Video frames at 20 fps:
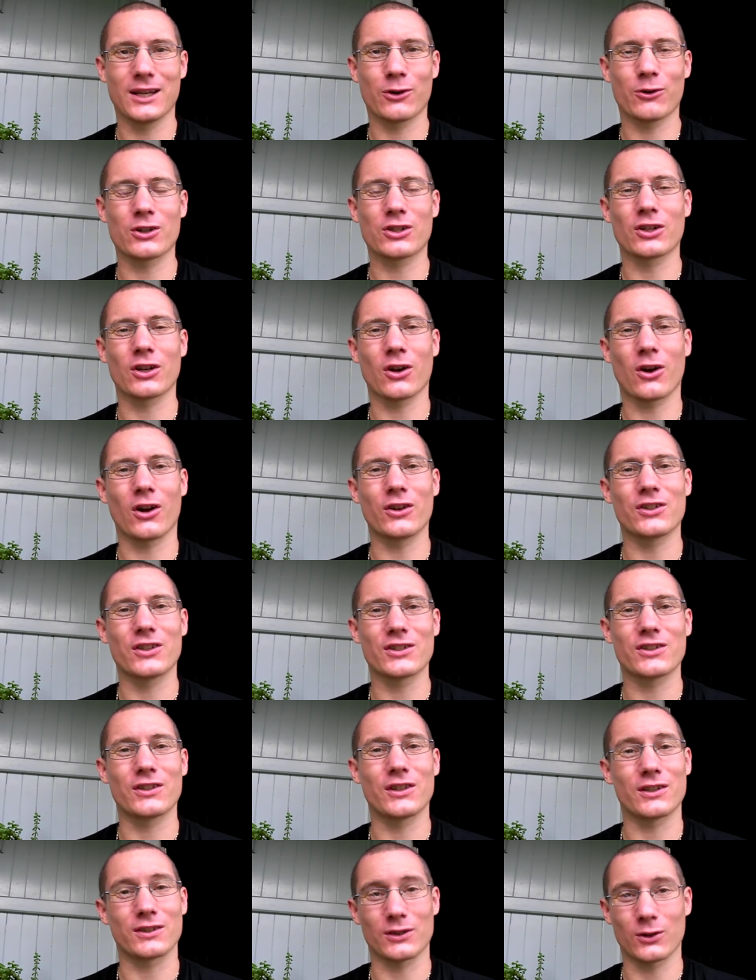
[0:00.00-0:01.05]
Krishna
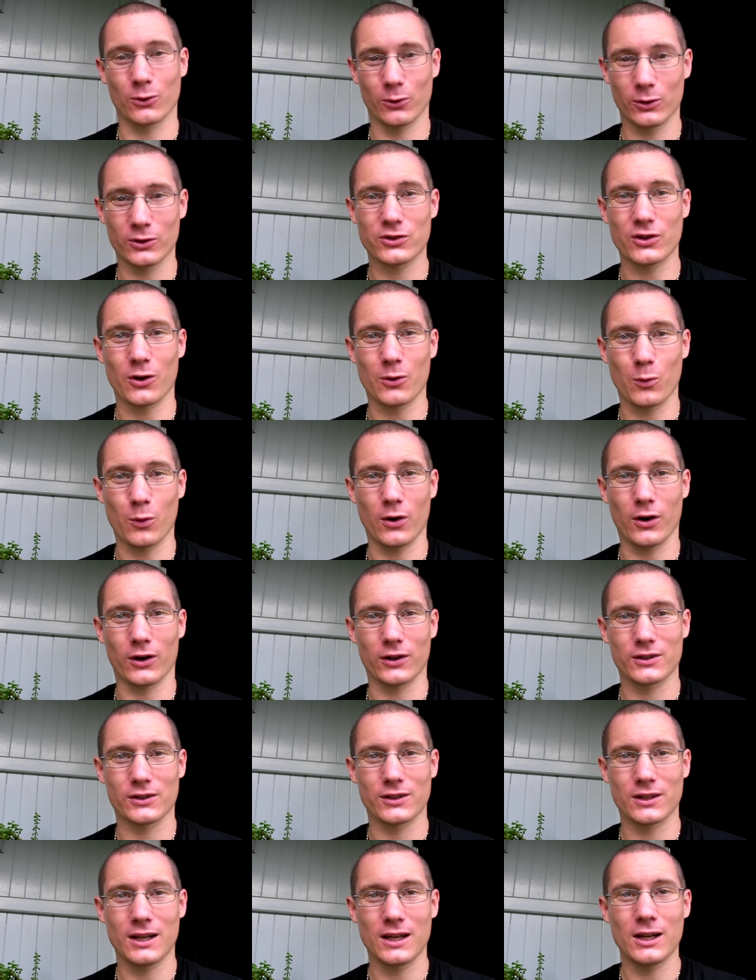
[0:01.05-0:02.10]
consciousness, it also
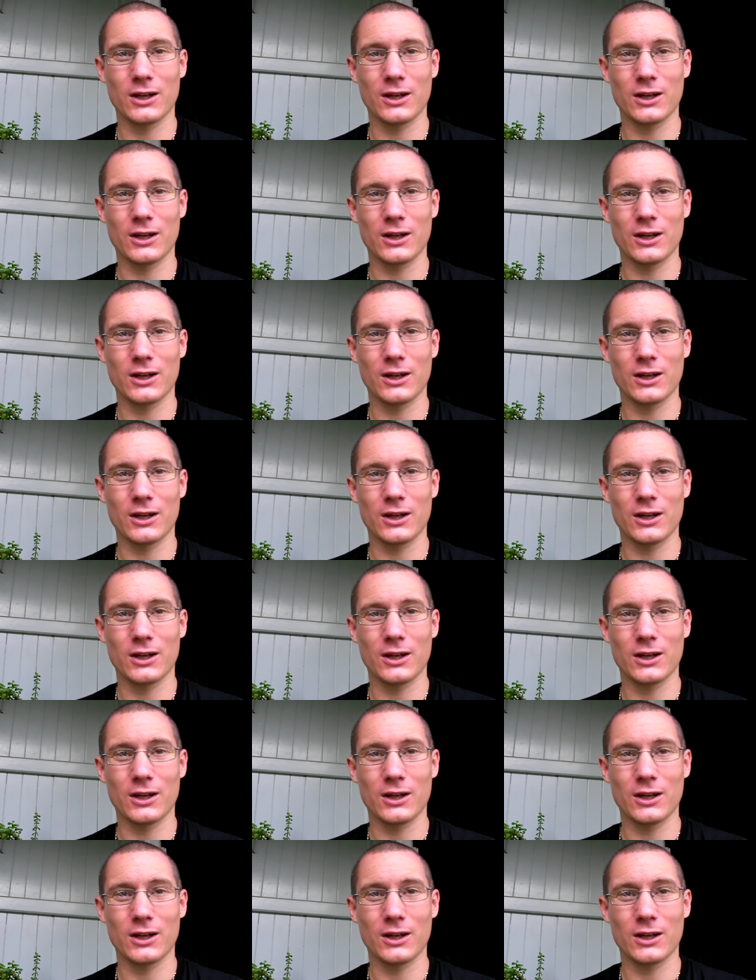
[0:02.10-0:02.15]
works.